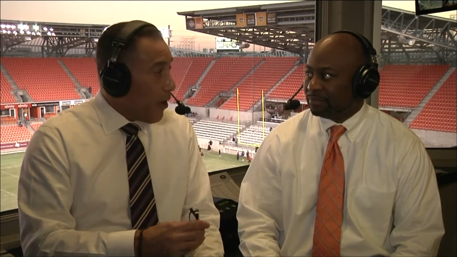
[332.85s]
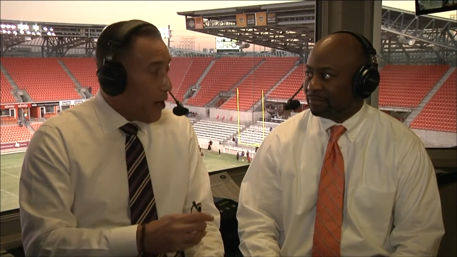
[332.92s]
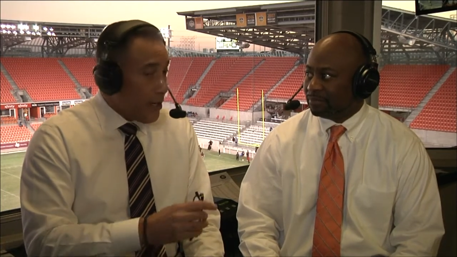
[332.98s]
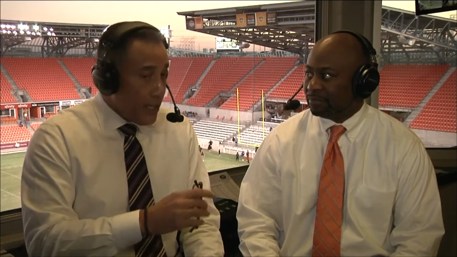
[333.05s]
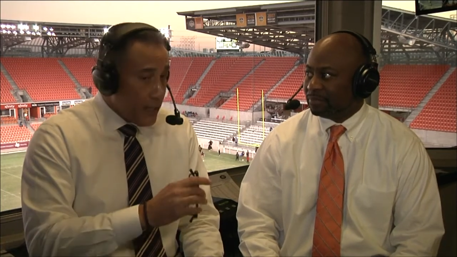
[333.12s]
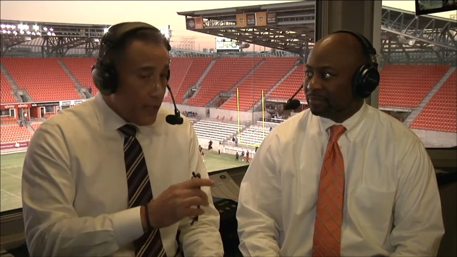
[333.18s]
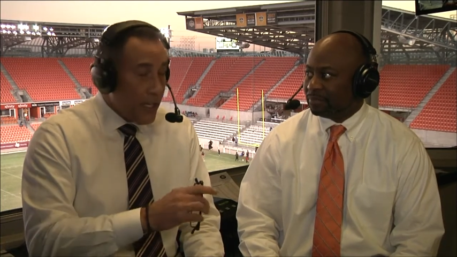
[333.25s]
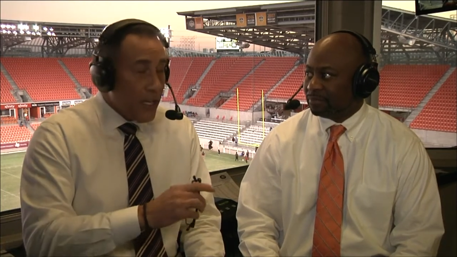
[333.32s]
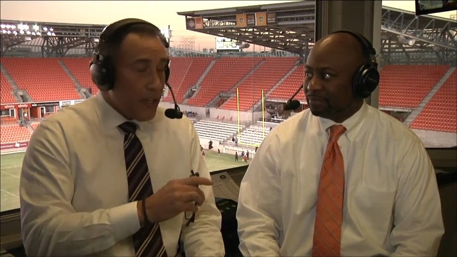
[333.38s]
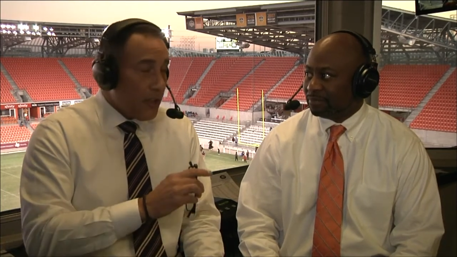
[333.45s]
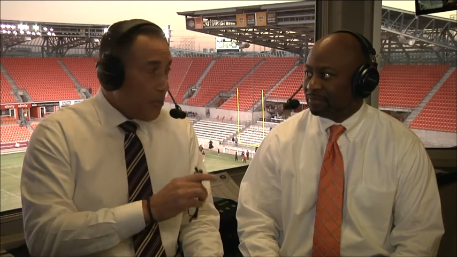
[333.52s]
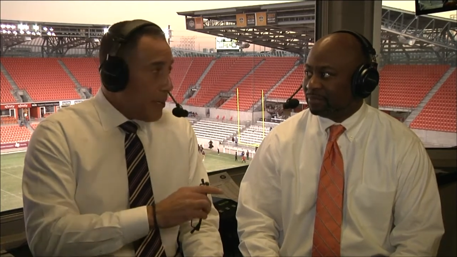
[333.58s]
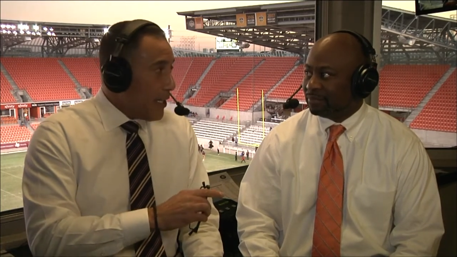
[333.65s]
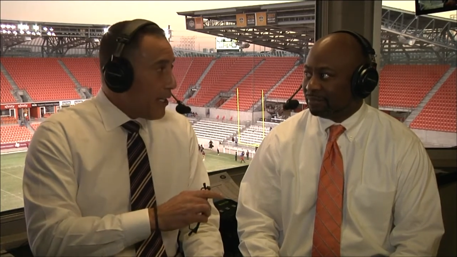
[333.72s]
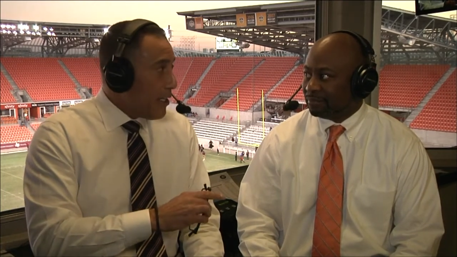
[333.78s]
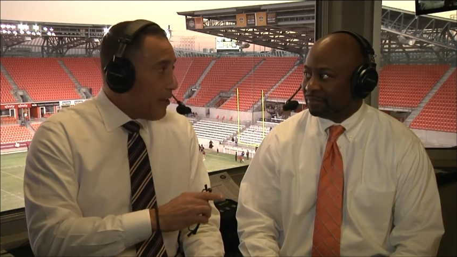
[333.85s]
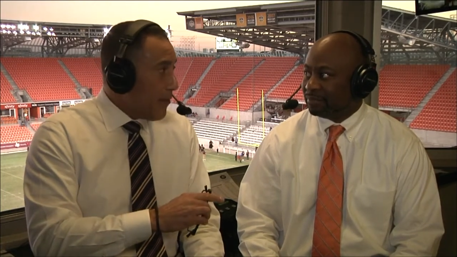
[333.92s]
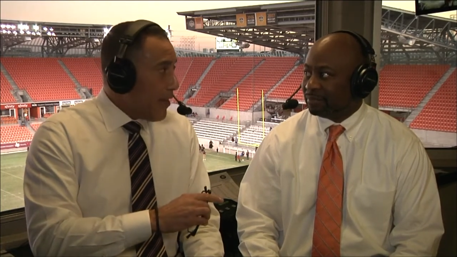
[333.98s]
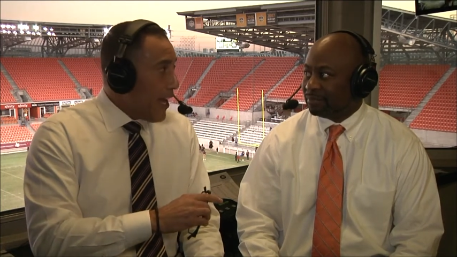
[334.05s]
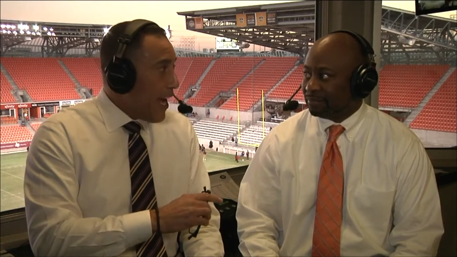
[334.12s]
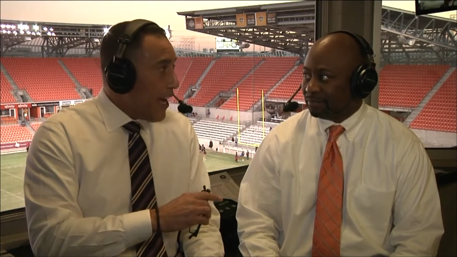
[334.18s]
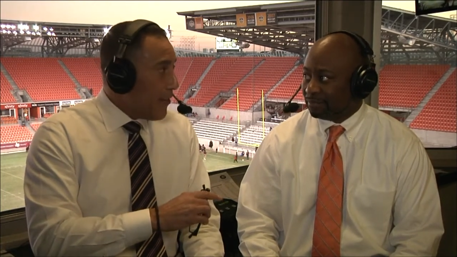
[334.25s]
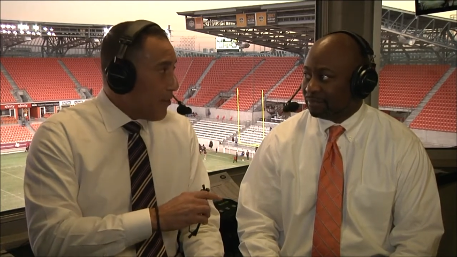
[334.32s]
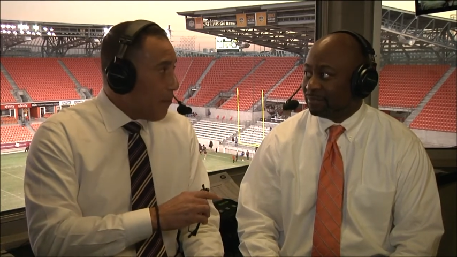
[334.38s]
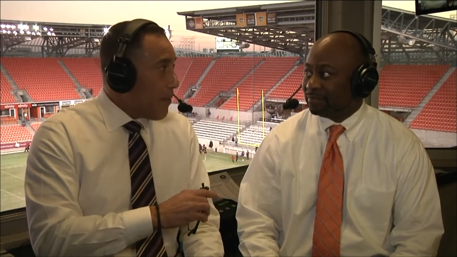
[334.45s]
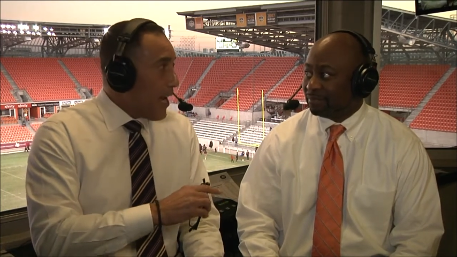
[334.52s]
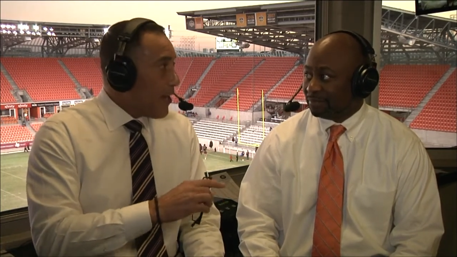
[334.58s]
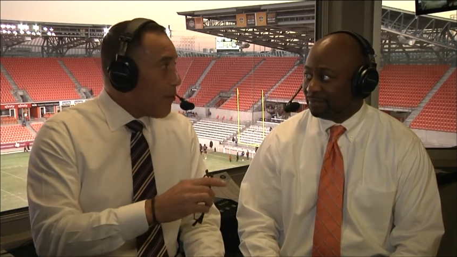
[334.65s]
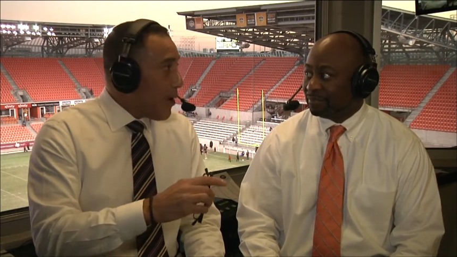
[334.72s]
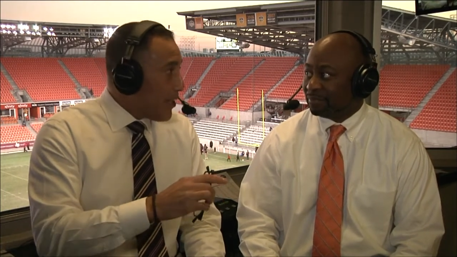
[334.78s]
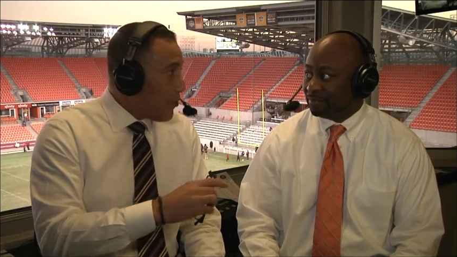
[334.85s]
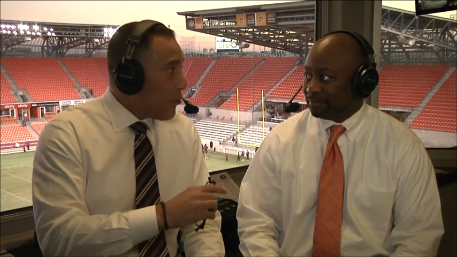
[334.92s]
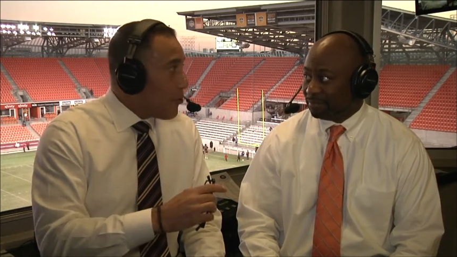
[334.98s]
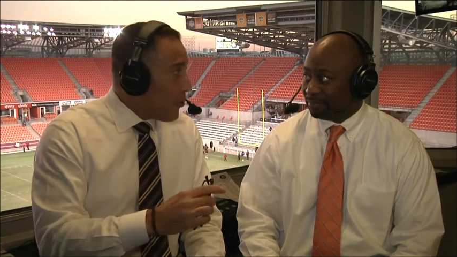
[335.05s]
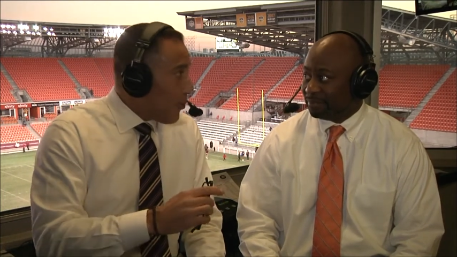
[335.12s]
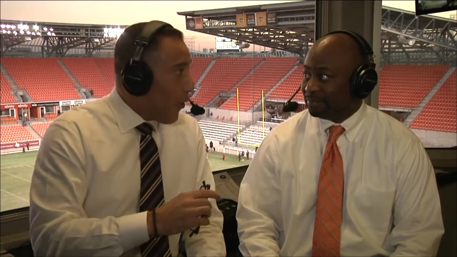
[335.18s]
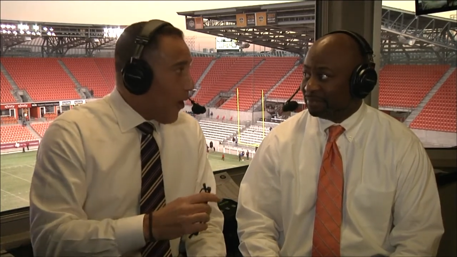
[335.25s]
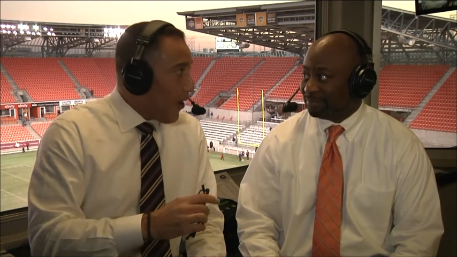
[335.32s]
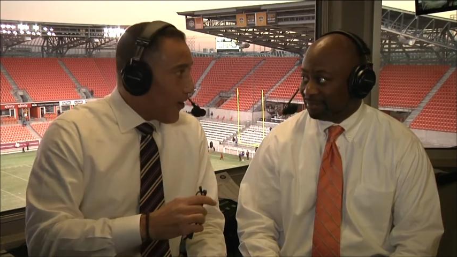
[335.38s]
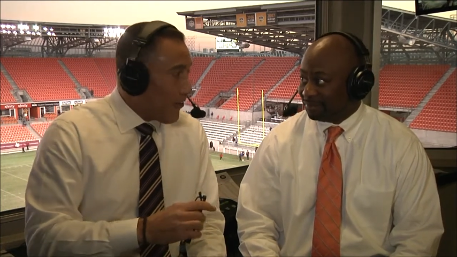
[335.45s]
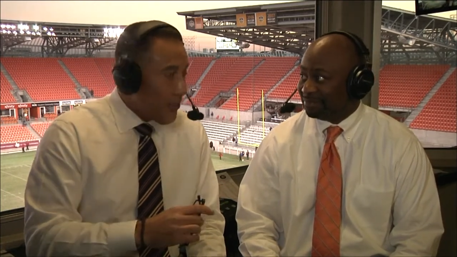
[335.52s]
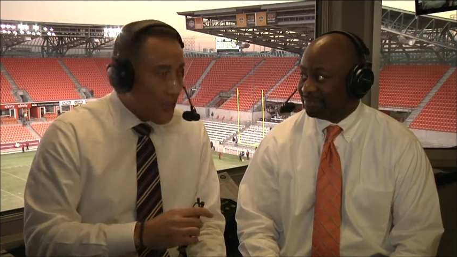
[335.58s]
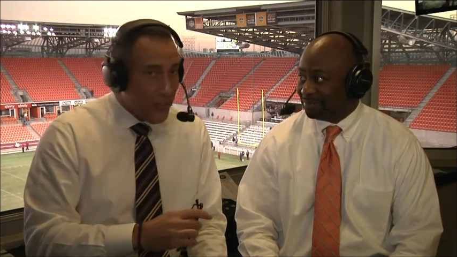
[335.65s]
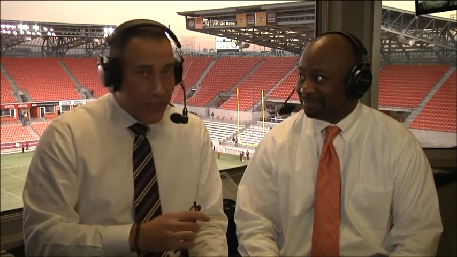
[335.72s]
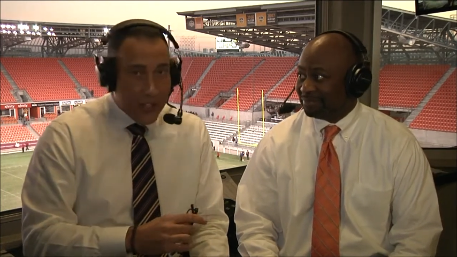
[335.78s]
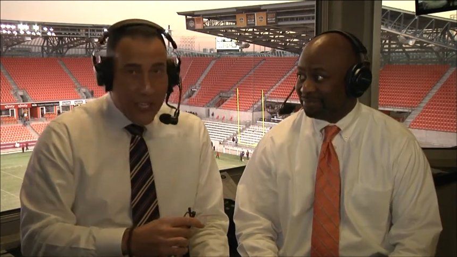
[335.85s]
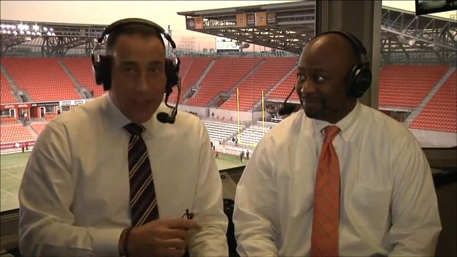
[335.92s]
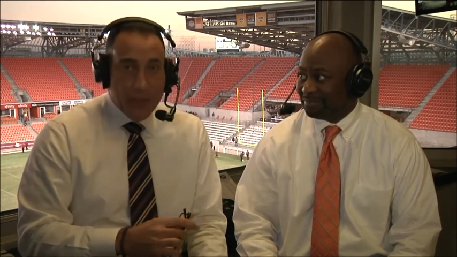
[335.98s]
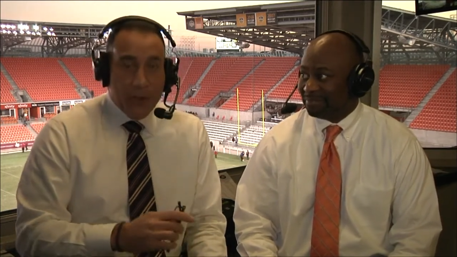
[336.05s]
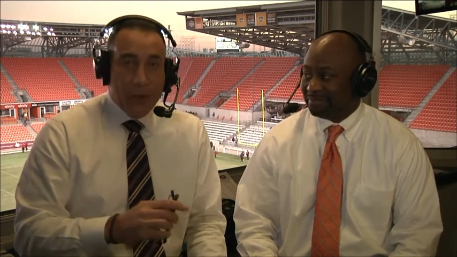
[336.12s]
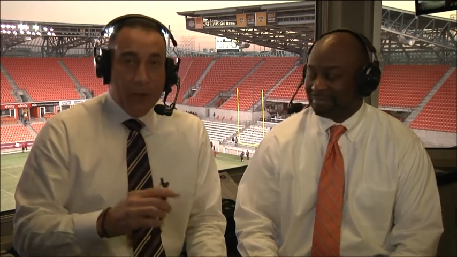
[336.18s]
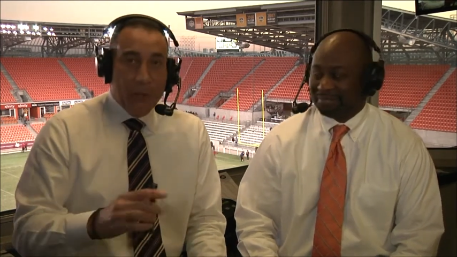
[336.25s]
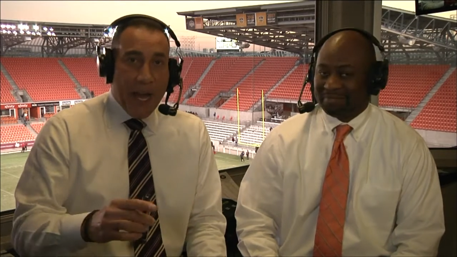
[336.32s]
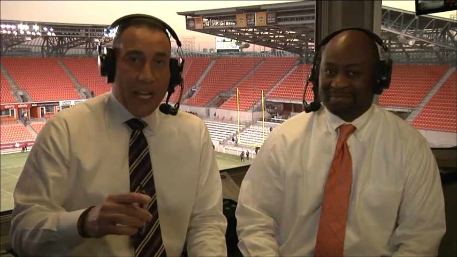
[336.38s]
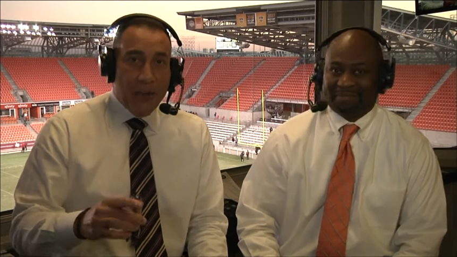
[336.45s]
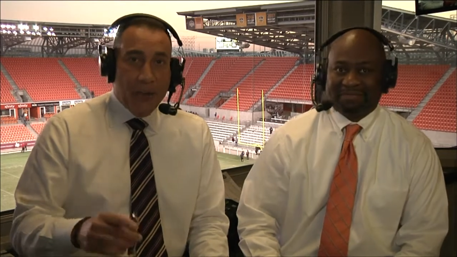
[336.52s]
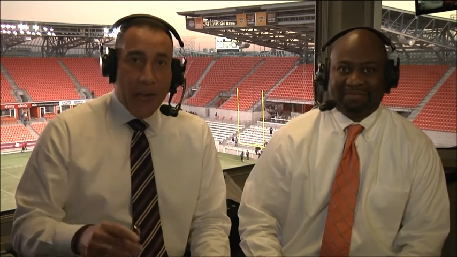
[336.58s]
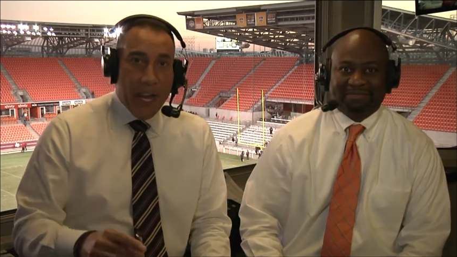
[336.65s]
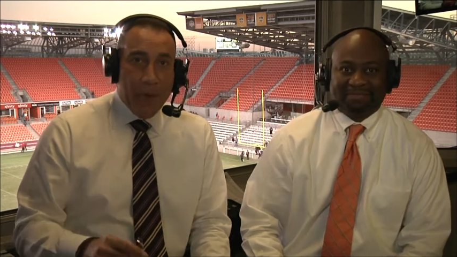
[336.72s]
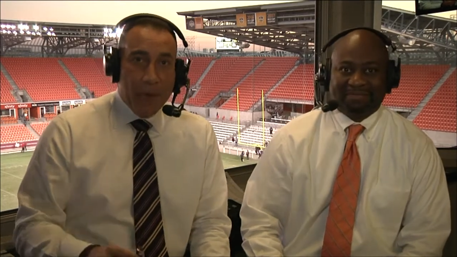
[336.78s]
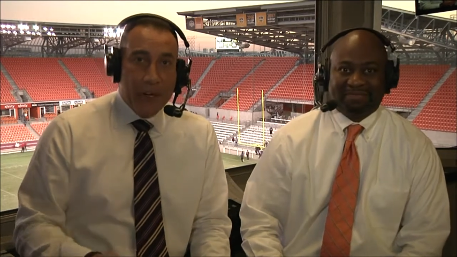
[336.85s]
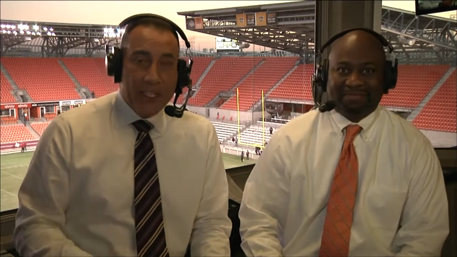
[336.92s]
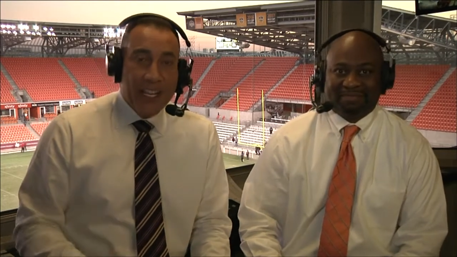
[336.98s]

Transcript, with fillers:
Speaker 1: And speaking of that, the man who had to do all of this stuff, Coach Michael Haywood,